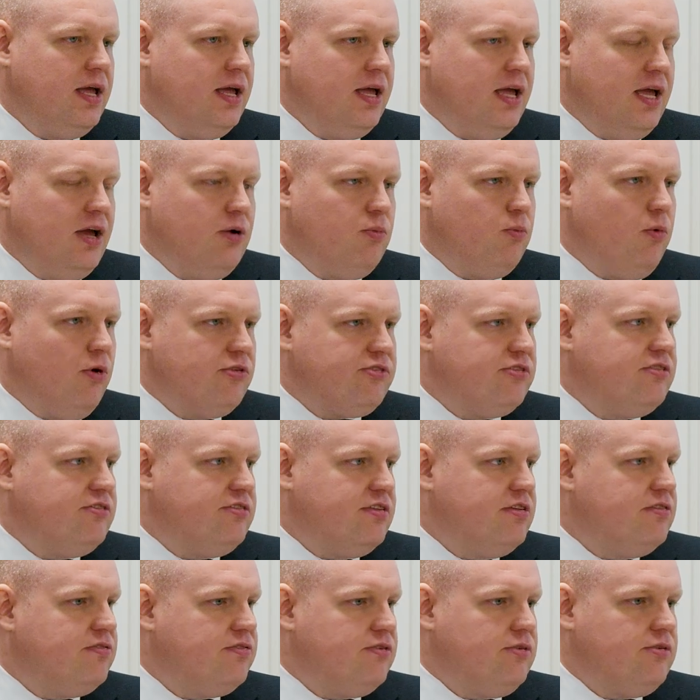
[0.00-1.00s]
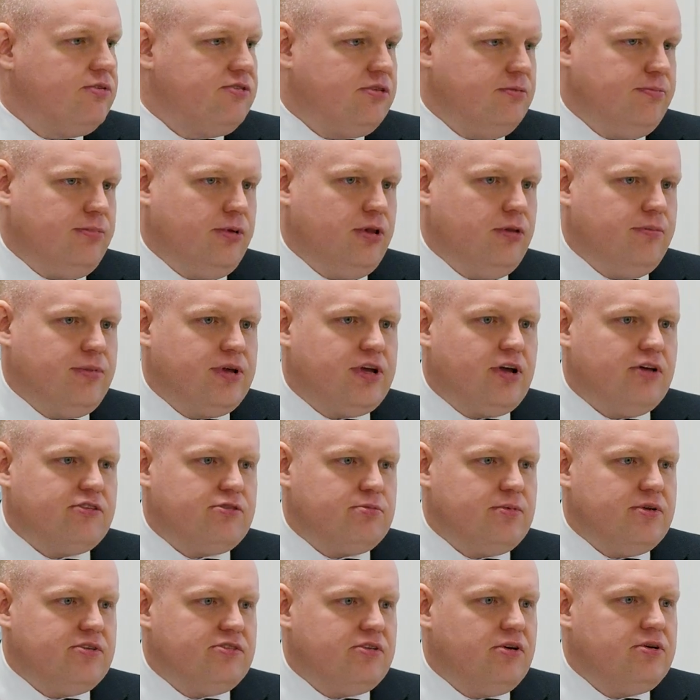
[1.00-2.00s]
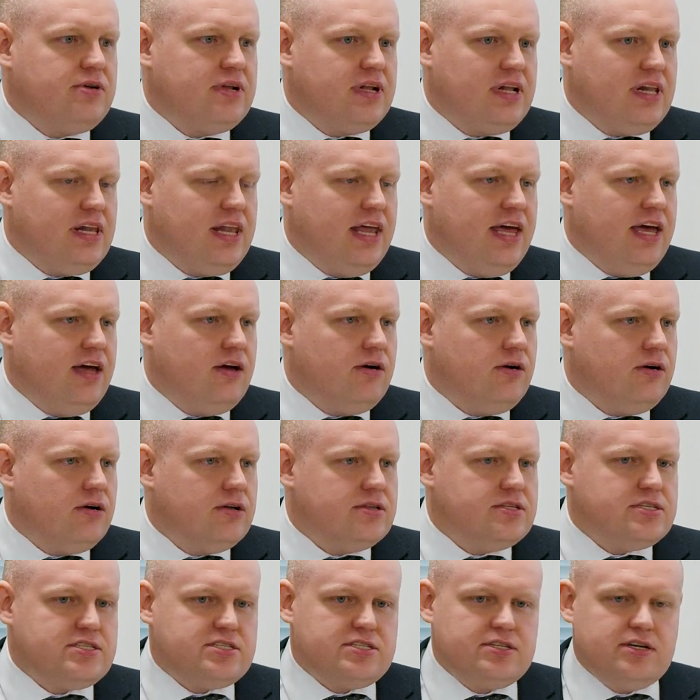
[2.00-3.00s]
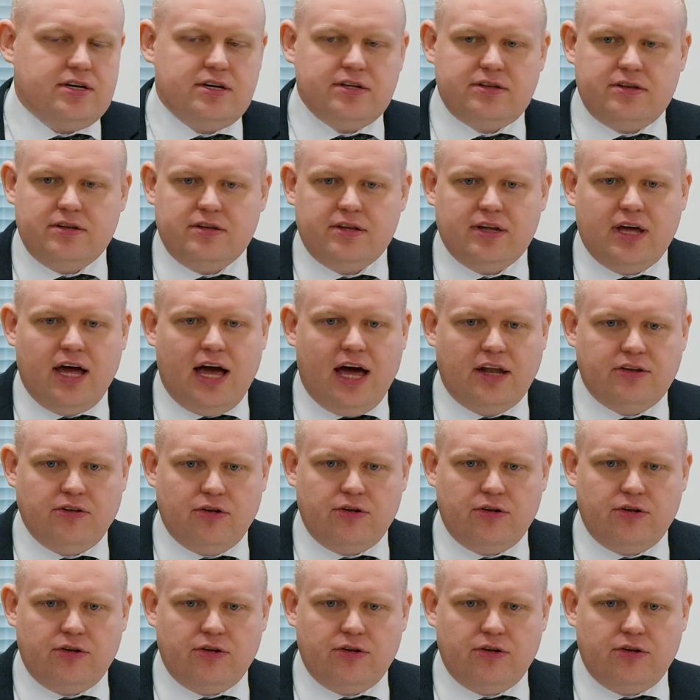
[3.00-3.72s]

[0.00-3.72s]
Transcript: it wasn't enforceable because it was unclear, uncertain, and